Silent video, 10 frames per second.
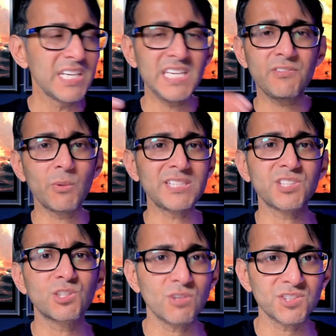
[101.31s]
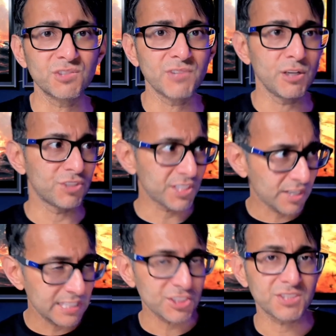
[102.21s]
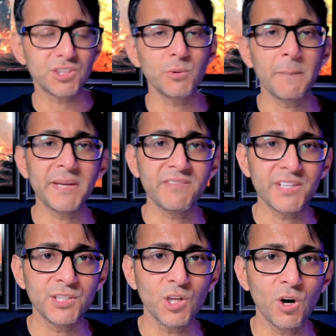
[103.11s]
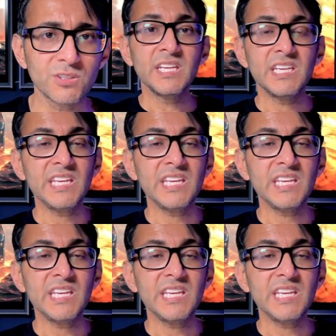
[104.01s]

Even when it's across the road, you kind of just do a bit of a nod.